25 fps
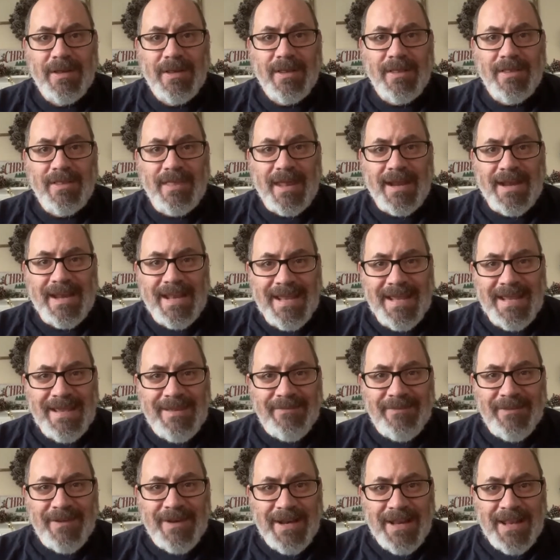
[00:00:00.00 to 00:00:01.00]
that
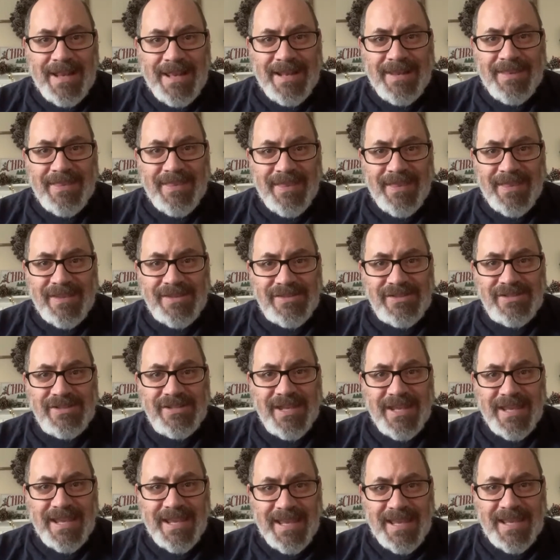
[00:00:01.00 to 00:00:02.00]
even in this
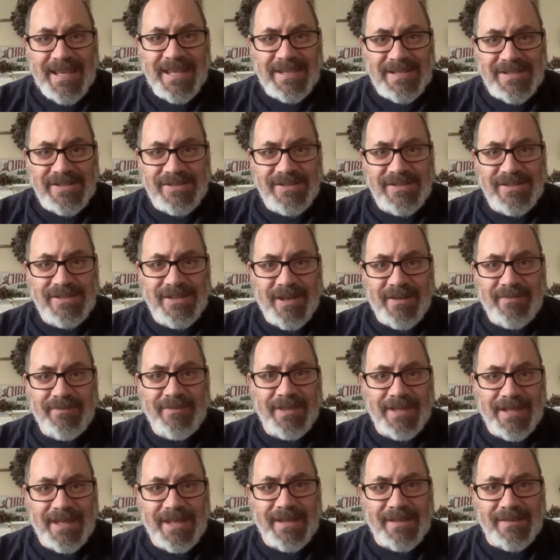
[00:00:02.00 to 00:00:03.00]
hint of the
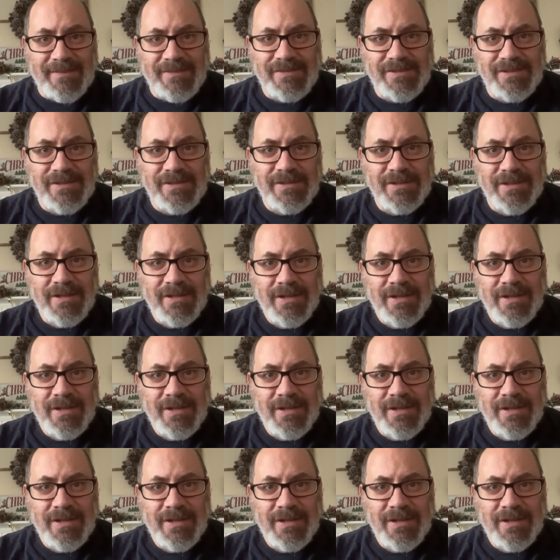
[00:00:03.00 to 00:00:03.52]
gifts,